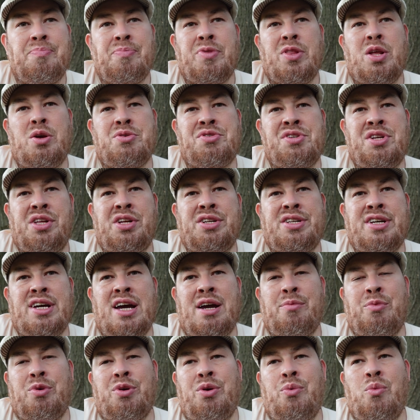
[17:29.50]
There's another
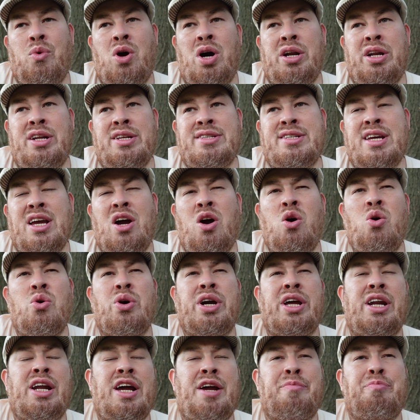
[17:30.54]
time where he wanted to say, oh,
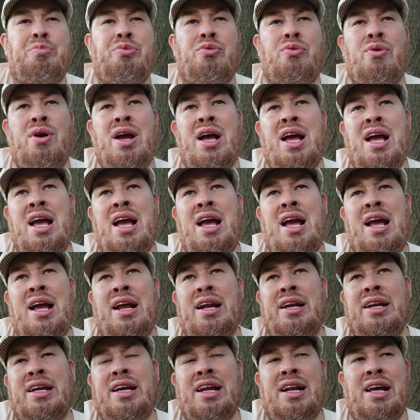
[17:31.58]
can I pray
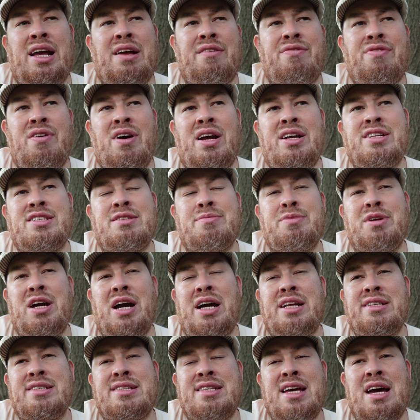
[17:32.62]
and can I find some
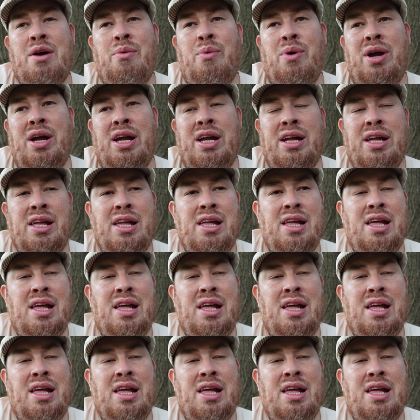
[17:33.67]
guidance that way?